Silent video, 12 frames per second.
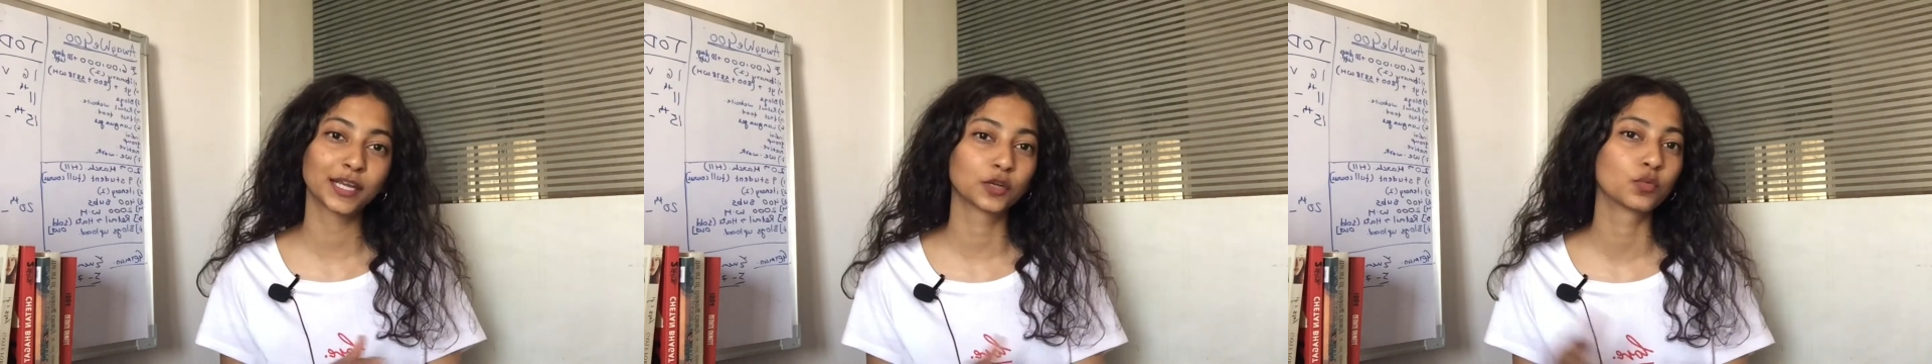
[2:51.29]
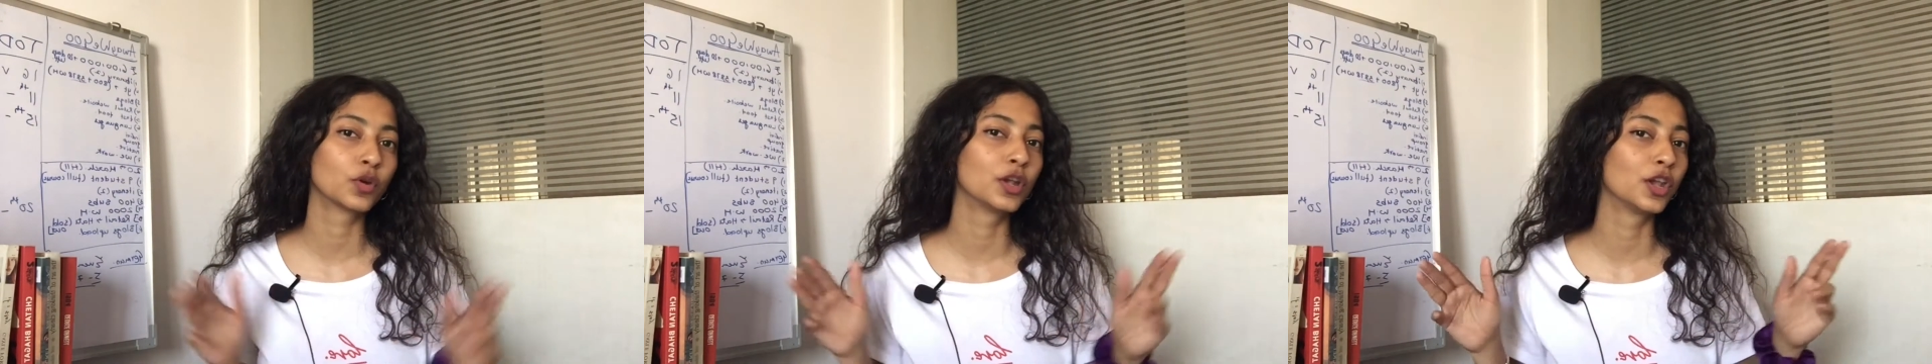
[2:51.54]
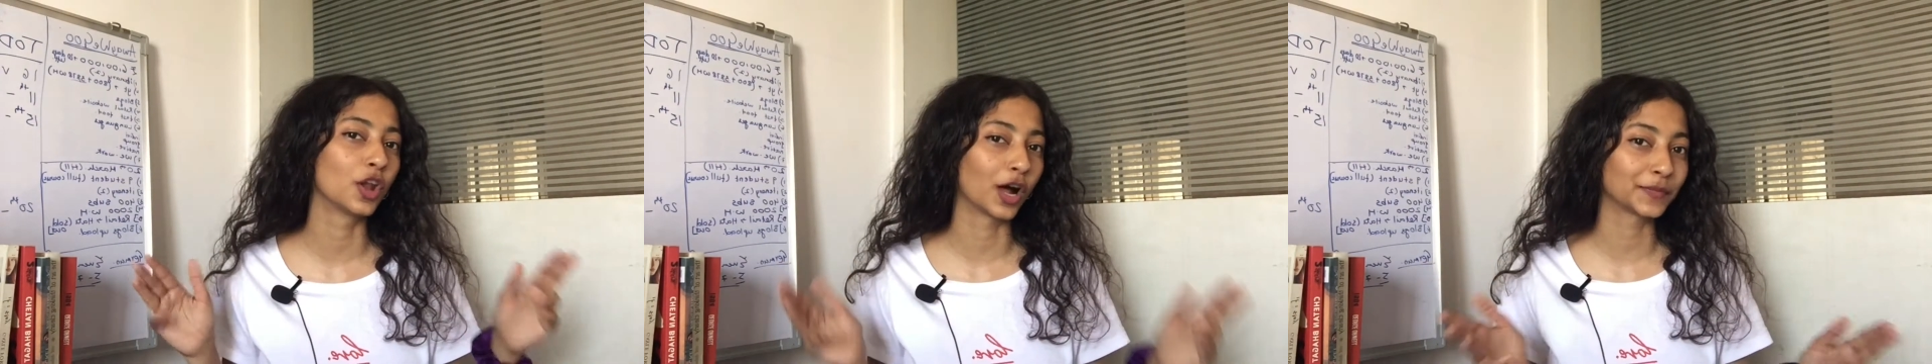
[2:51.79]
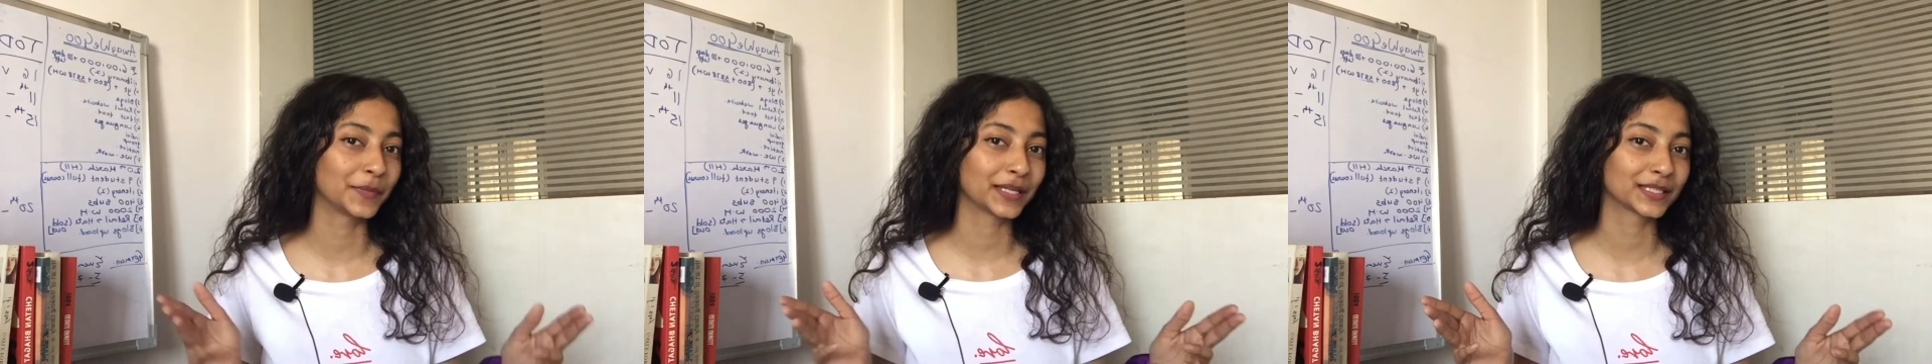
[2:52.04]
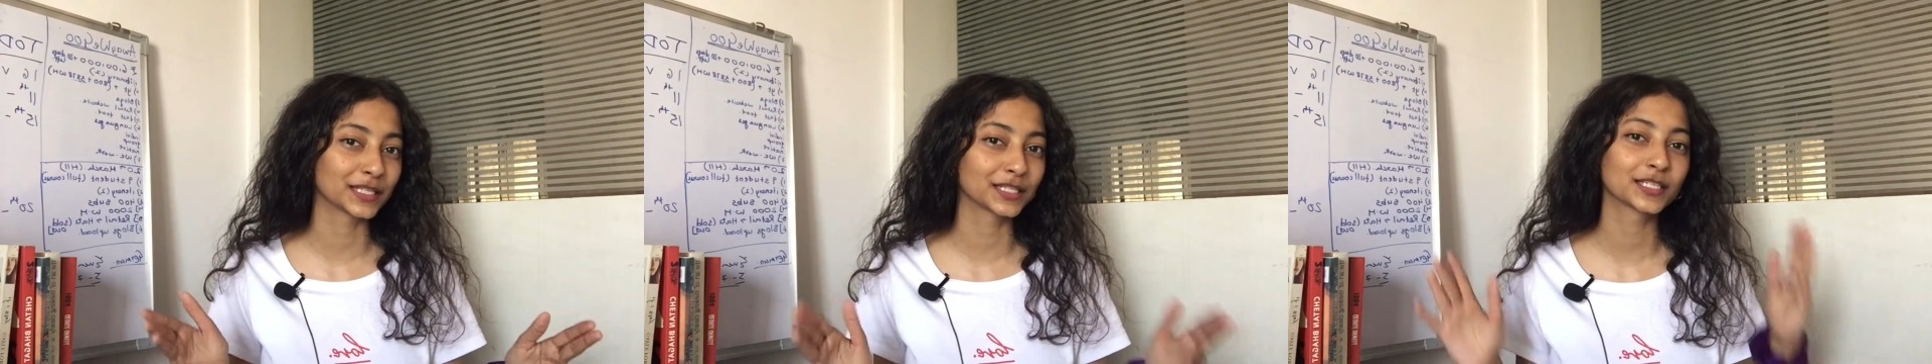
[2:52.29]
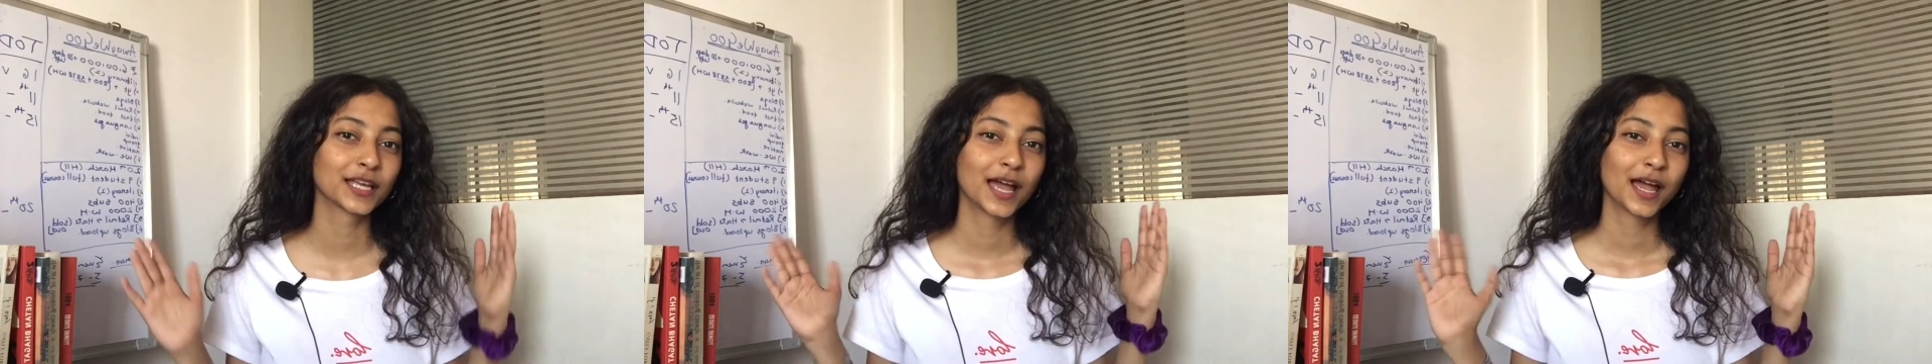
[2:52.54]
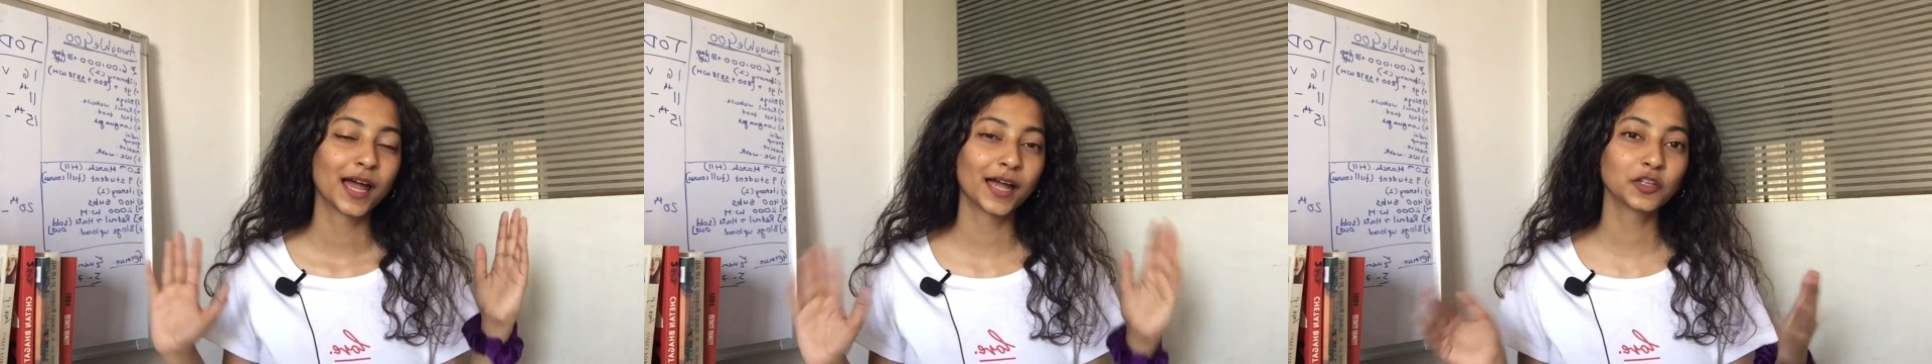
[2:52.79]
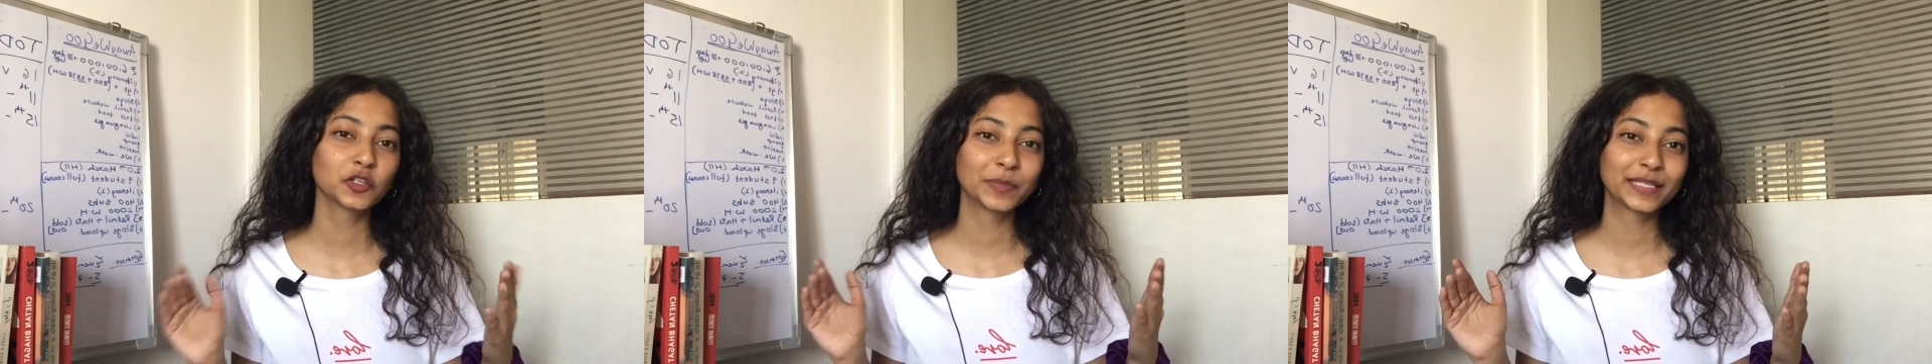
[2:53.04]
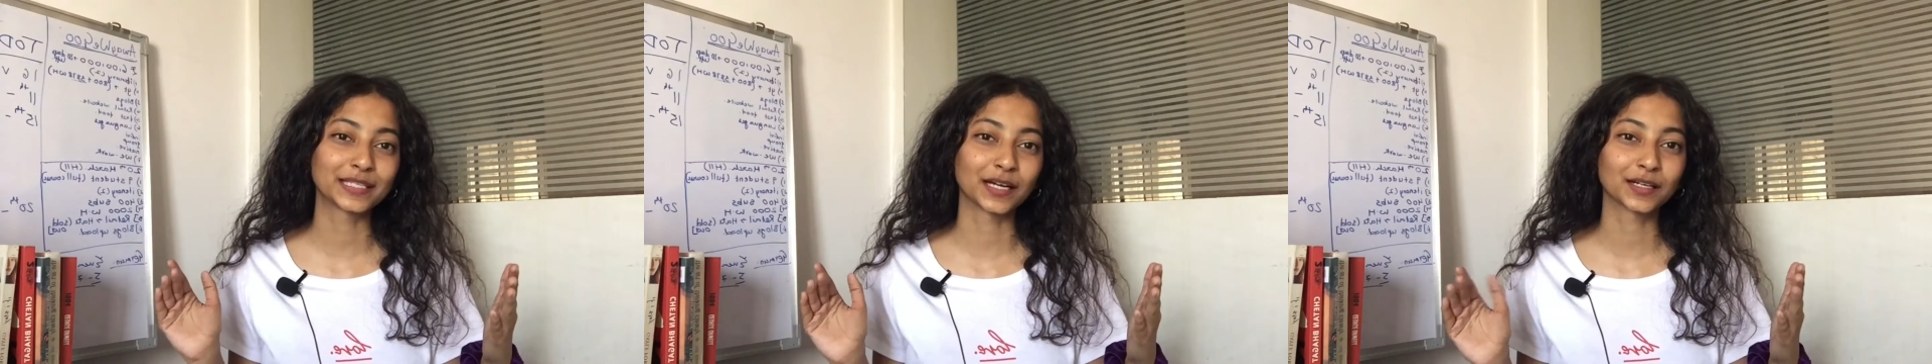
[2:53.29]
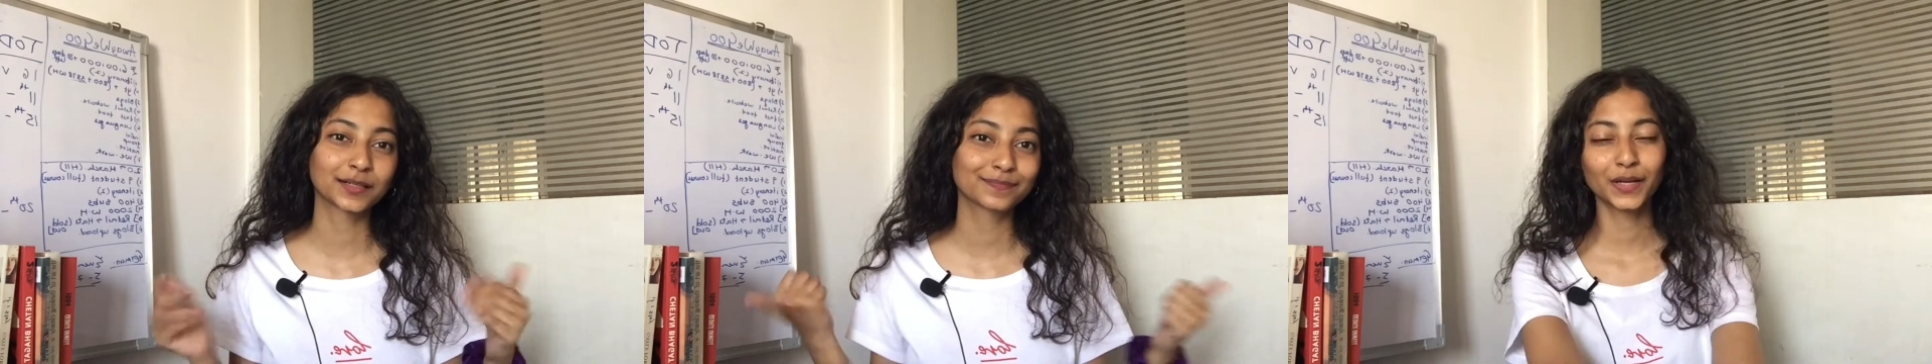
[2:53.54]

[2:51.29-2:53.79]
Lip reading: it will not make sense and you'll be stuck.